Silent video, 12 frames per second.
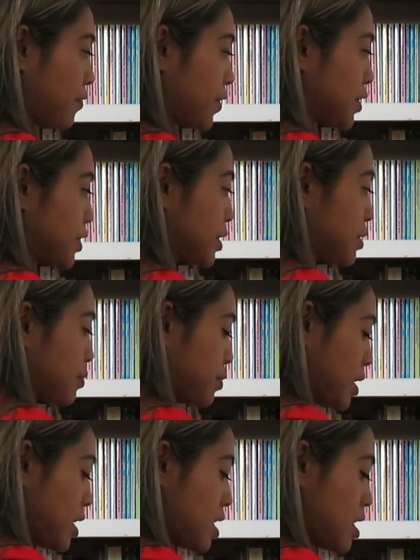first
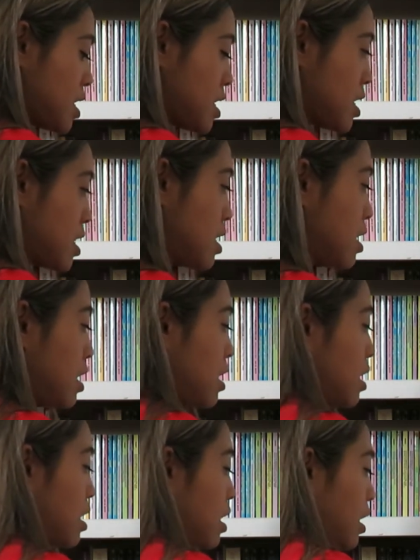one
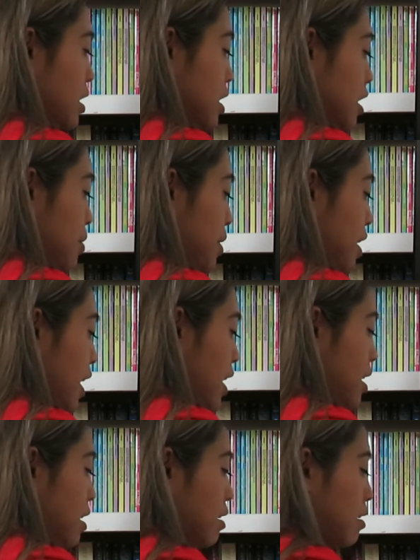is going to be
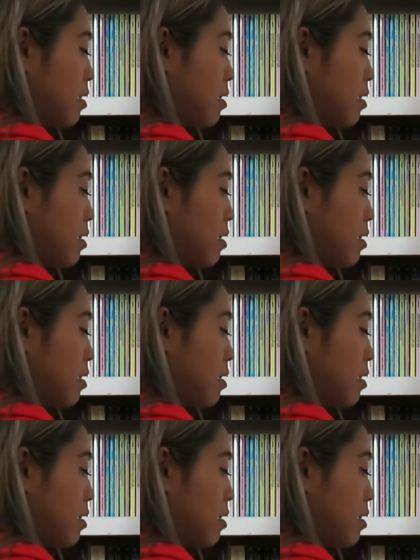8.